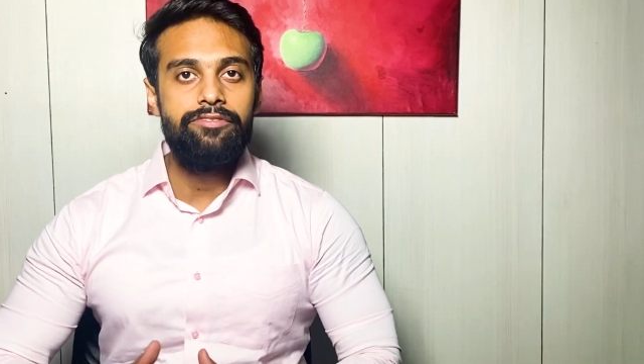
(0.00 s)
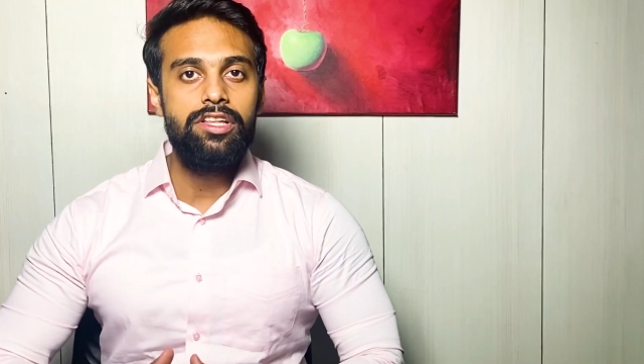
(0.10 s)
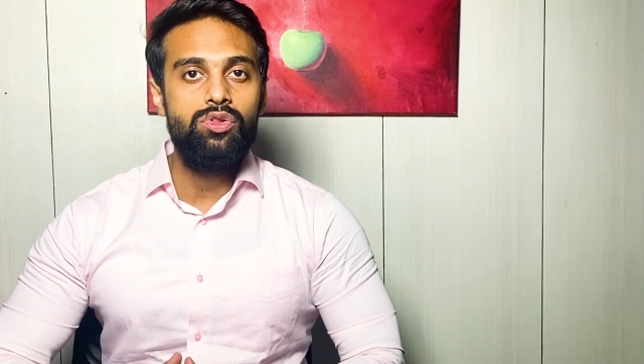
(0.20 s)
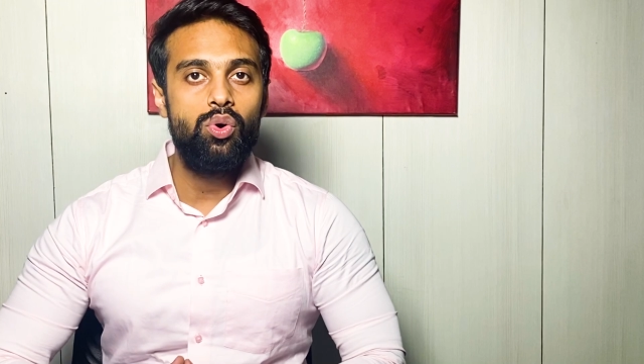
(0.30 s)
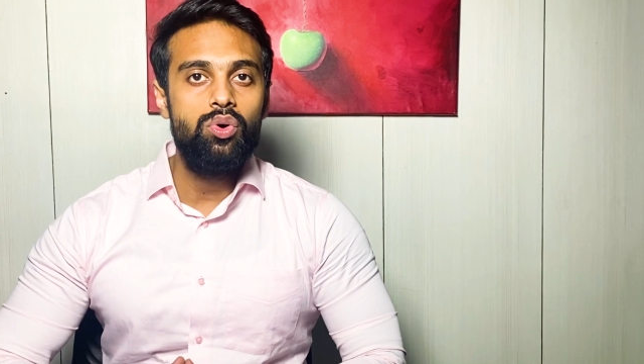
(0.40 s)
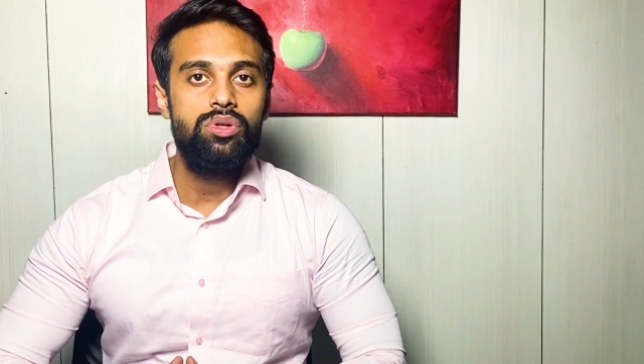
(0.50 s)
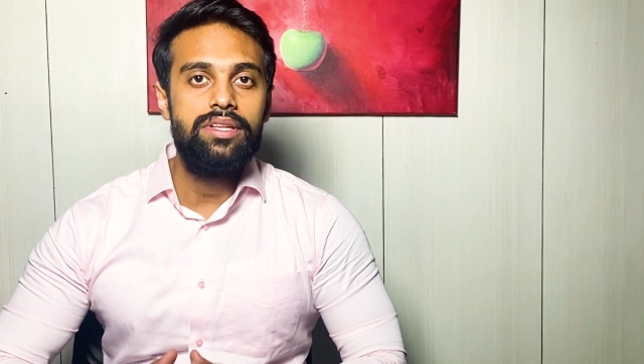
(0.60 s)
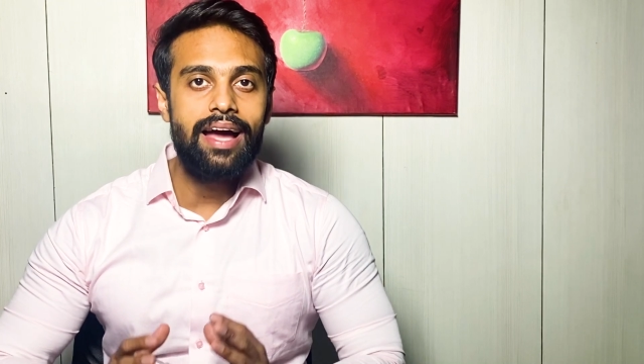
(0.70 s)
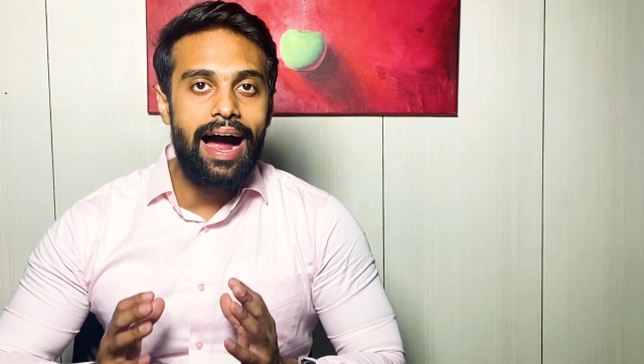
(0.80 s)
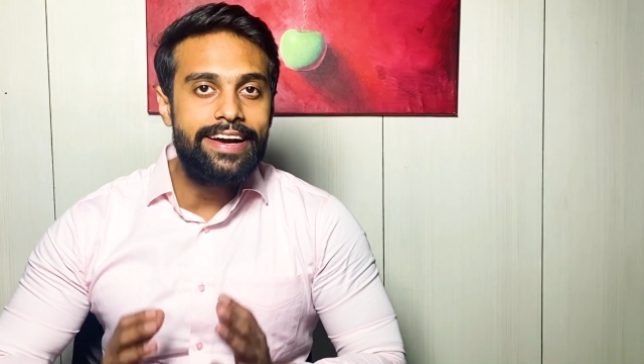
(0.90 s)
Even though
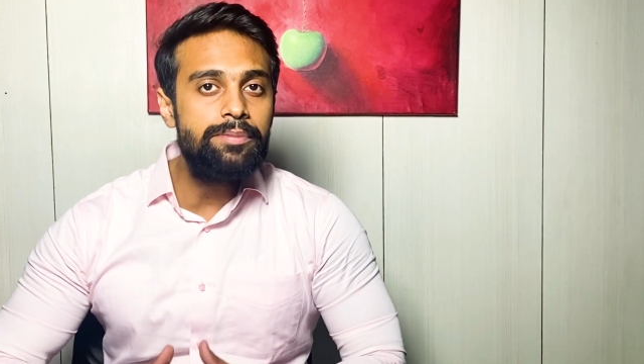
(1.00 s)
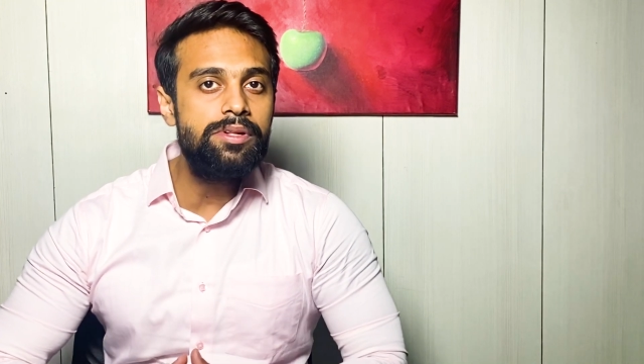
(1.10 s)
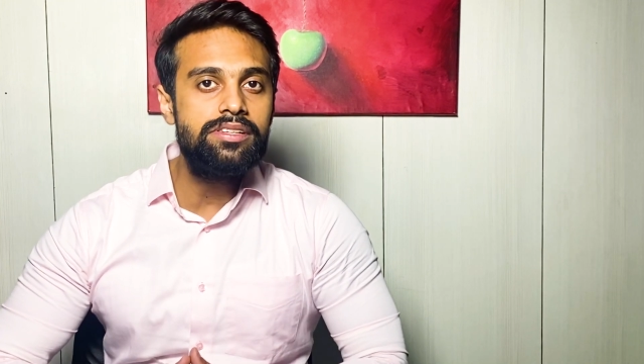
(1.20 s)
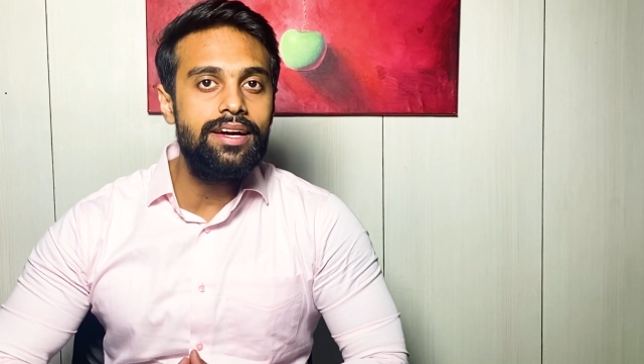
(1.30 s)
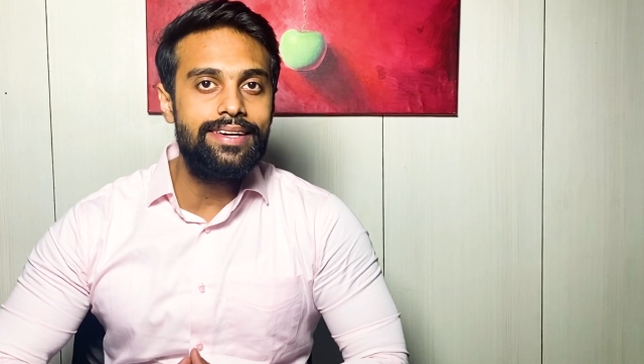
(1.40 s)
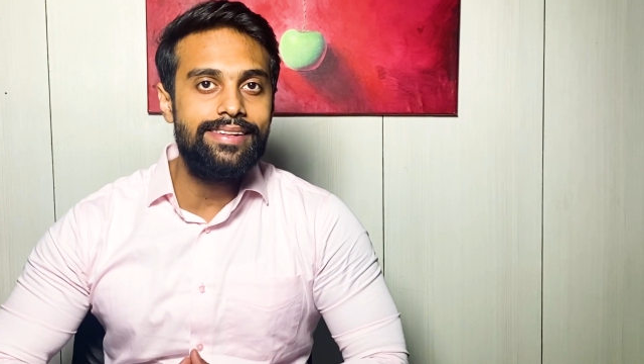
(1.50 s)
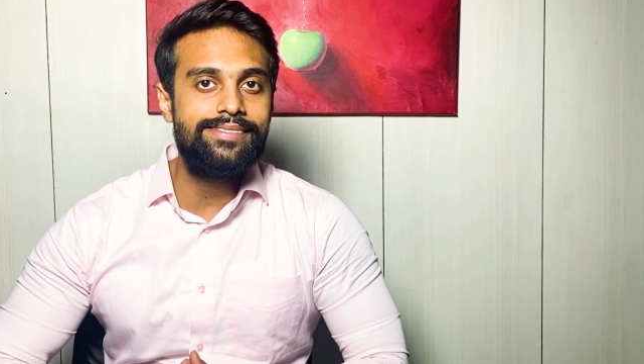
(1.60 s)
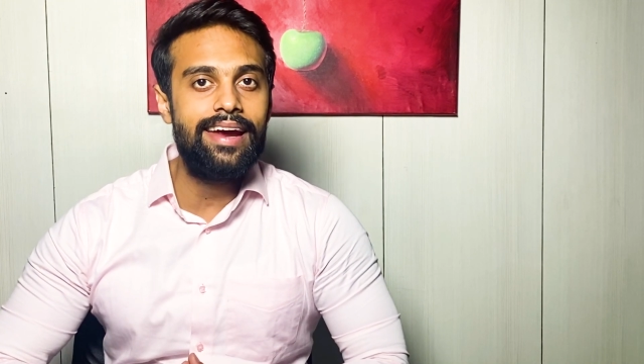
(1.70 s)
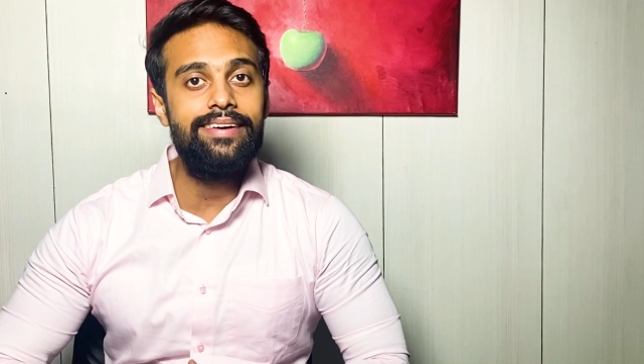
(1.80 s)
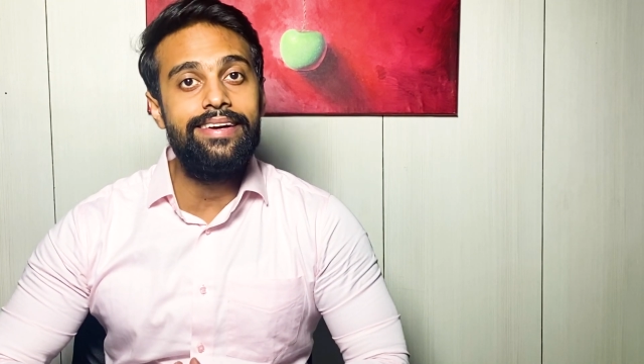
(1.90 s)
the RT-PCR
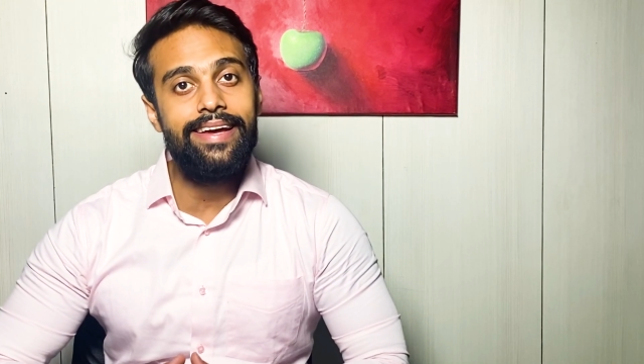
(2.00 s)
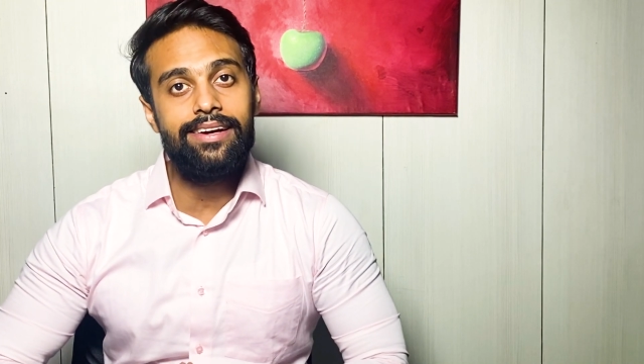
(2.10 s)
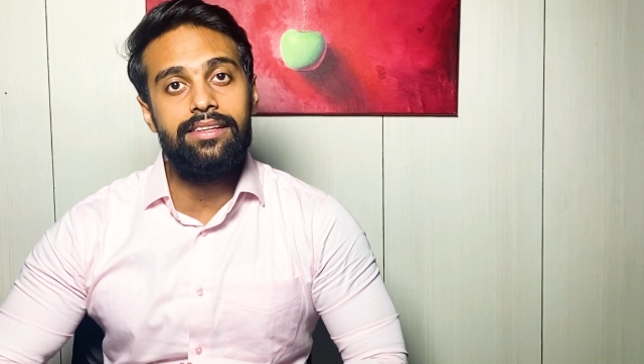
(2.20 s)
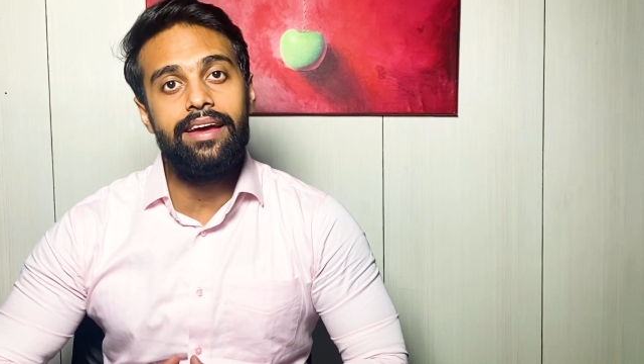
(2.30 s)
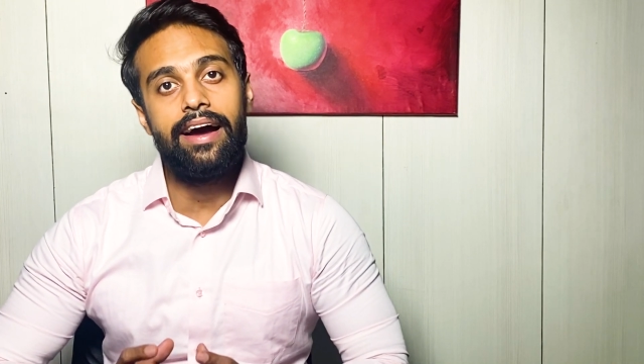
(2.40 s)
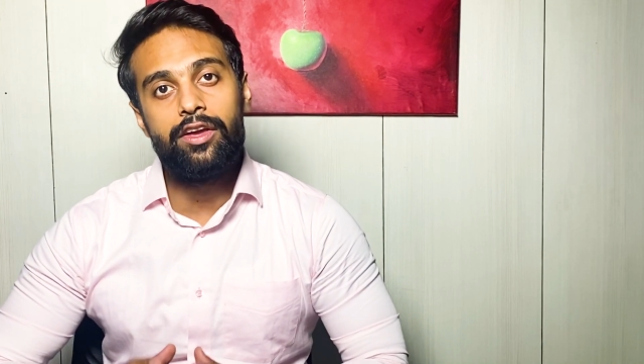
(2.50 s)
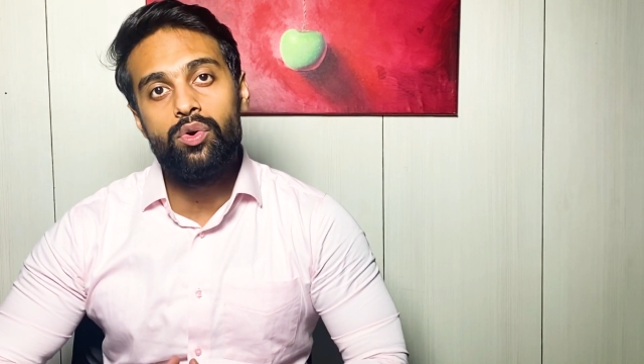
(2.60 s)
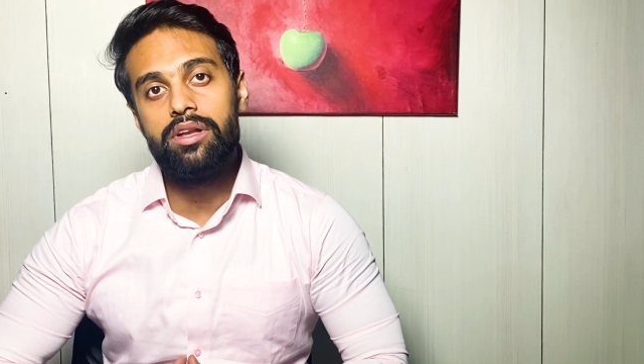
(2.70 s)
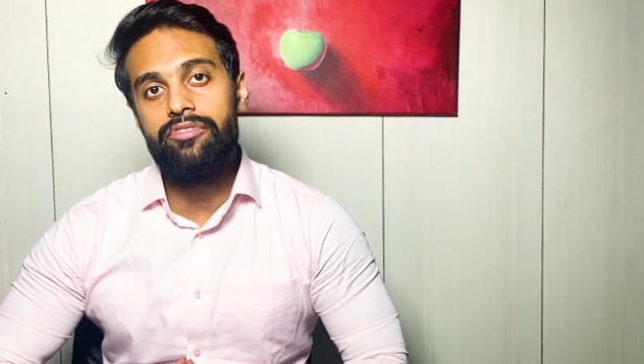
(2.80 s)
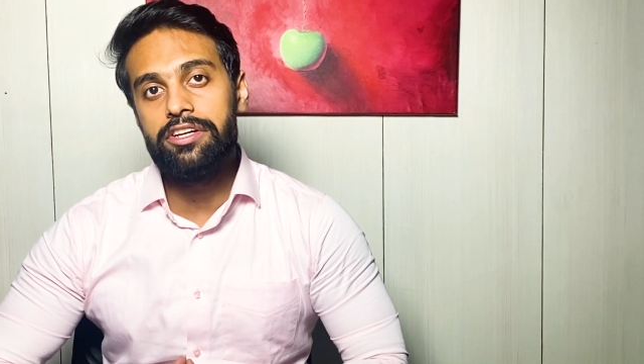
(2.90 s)
test can detect the
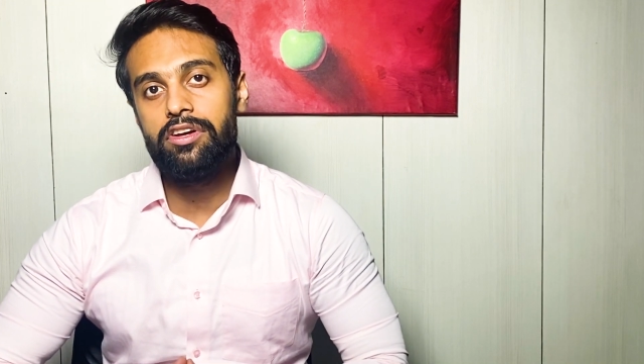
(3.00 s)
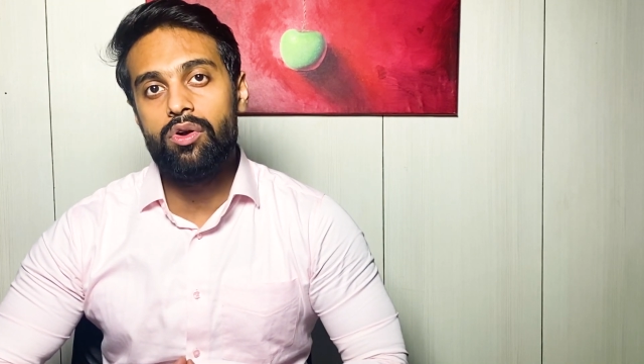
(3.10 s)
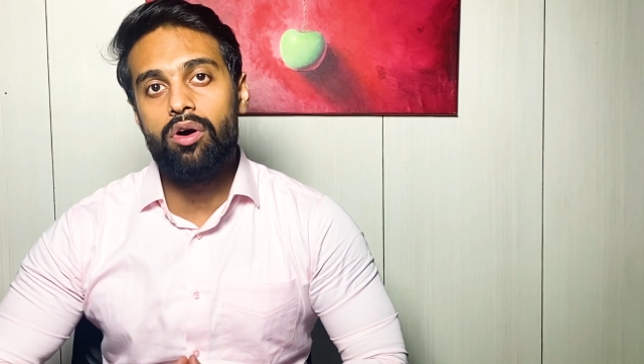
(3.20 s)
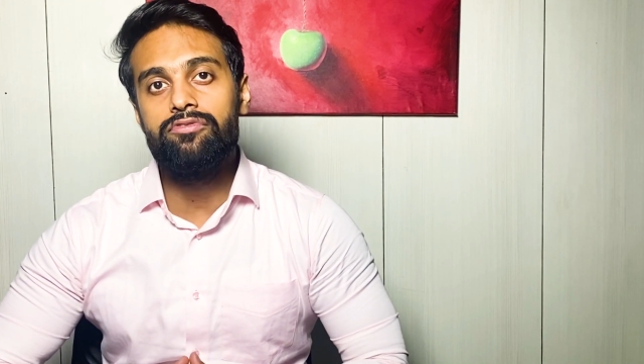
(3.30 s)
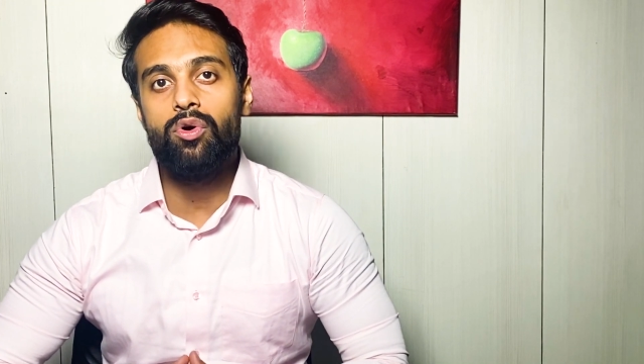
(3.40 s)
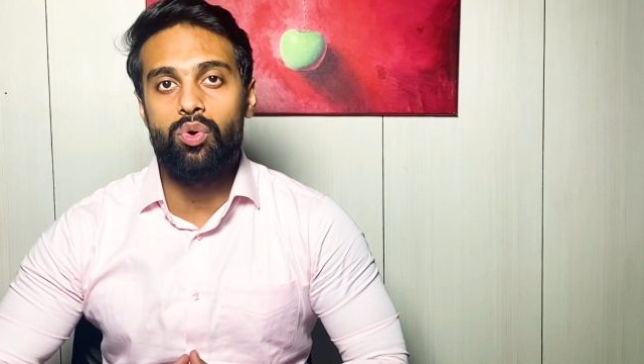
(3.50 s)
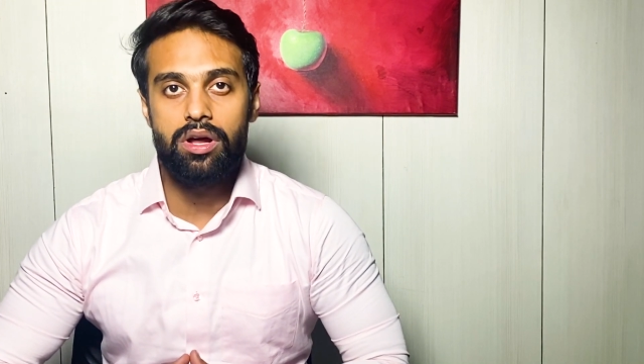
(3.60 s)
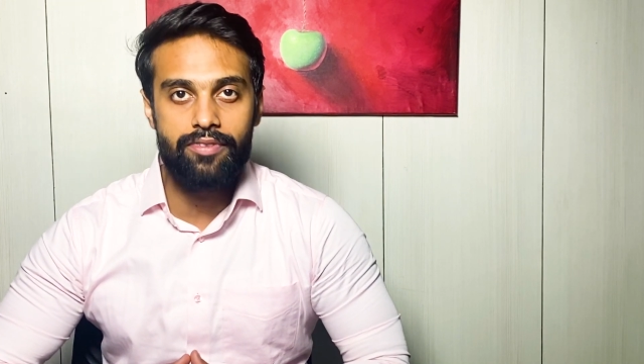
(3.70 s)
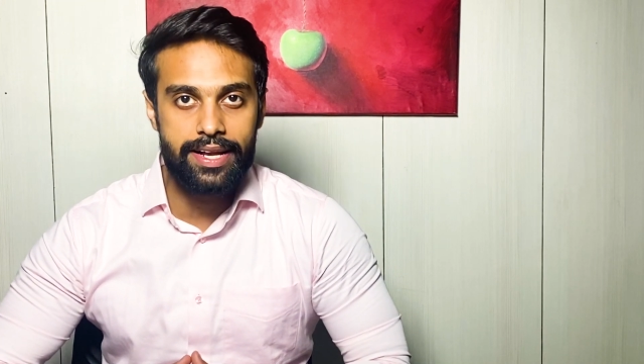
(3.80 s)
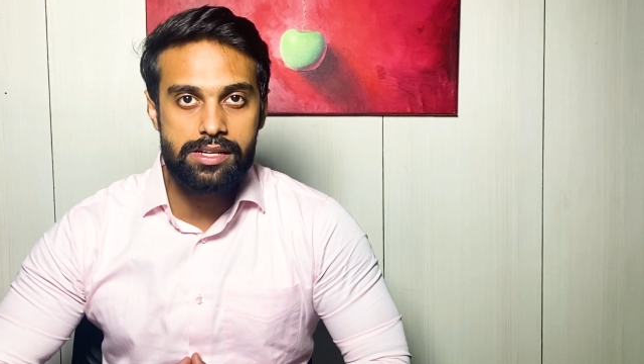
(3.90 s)
acute infection of
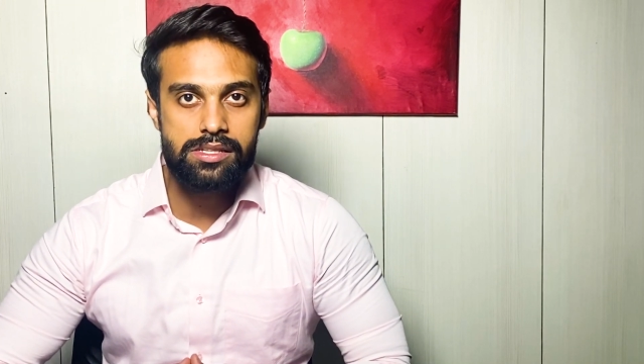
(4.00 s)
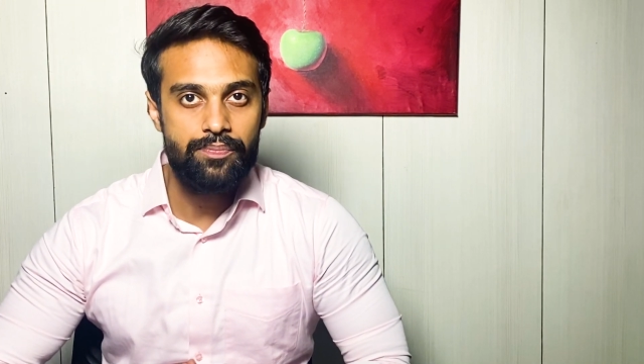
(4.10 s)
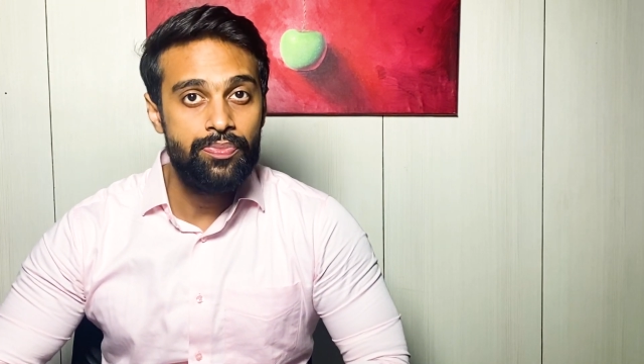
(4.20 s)
coronavirus,